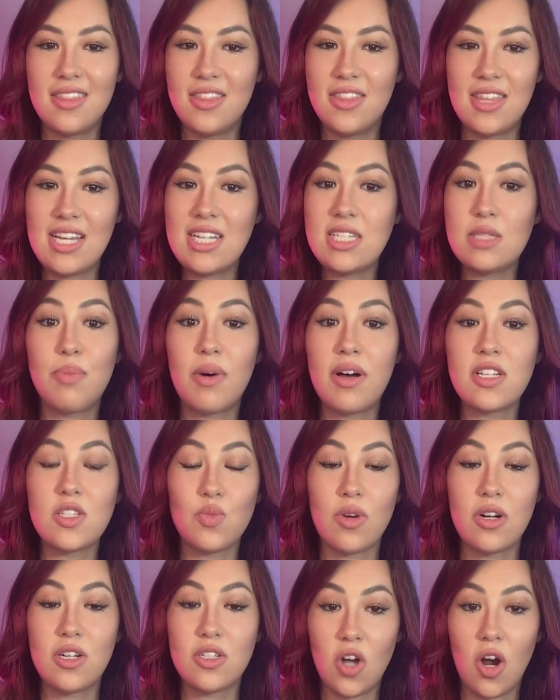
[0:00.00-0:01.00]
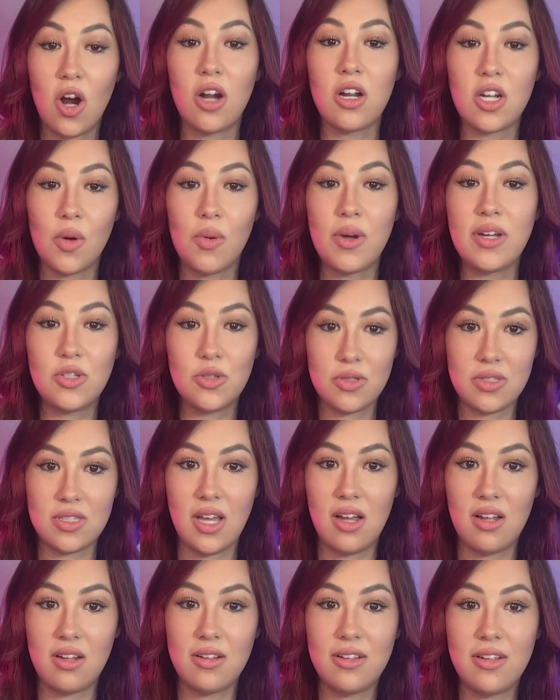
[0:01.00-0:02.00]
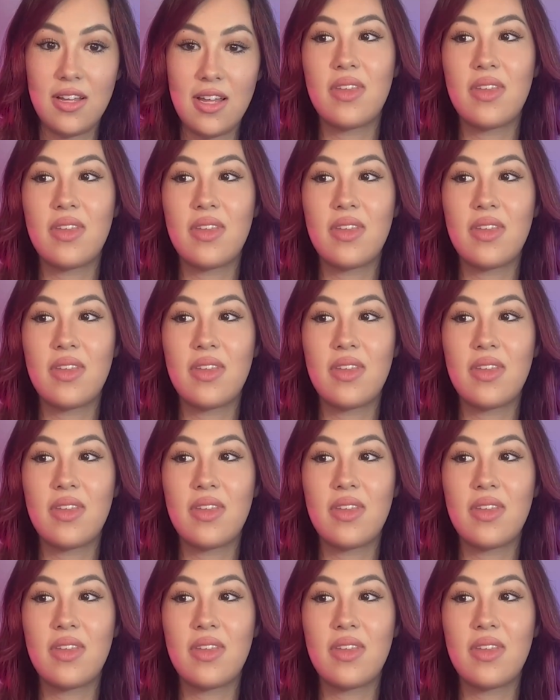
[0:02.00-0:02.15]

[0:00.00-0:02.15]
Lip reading: these buzzwords aren't going to sell.